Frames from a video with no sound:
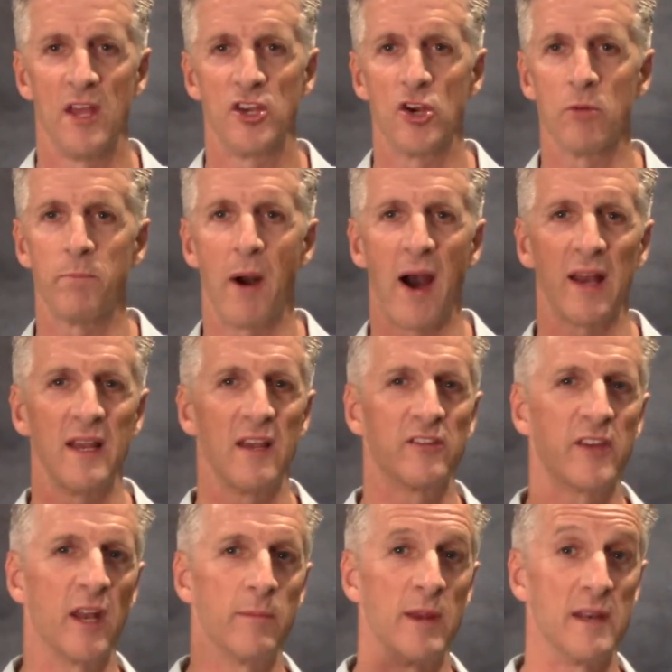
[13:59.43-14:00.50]
your body is
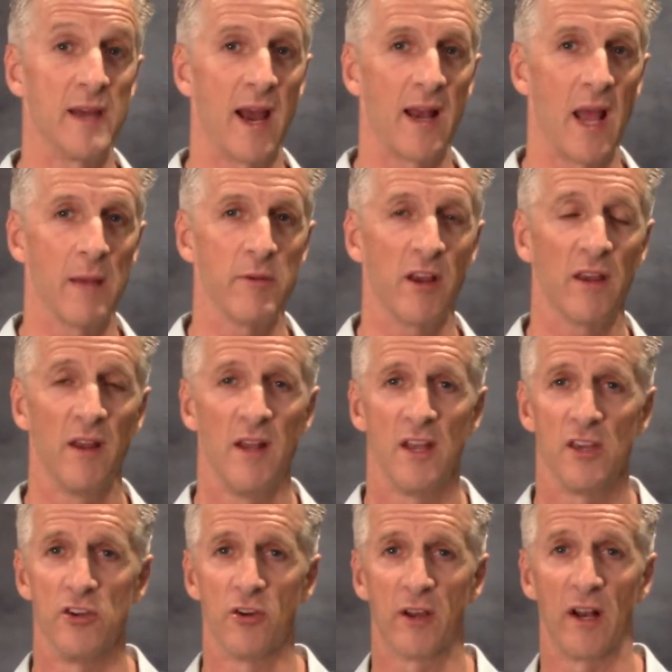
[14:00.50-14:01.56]
going to be dynamic,
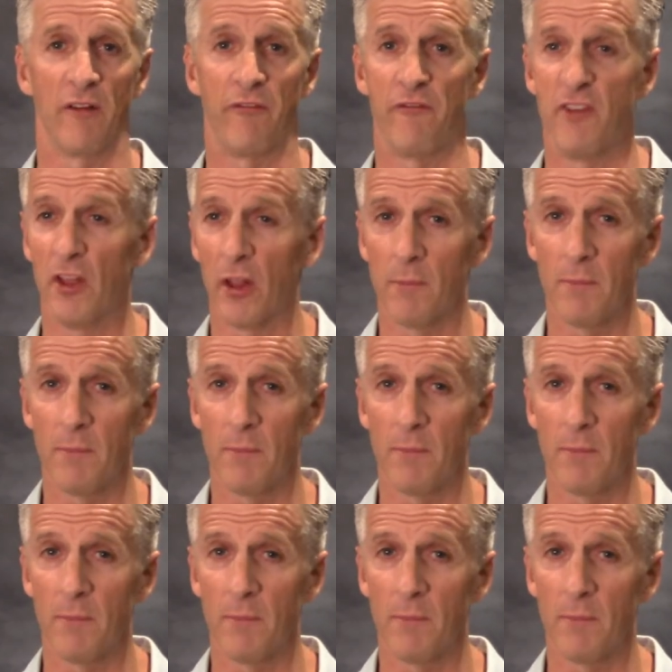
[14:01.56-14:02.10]
you're going to feel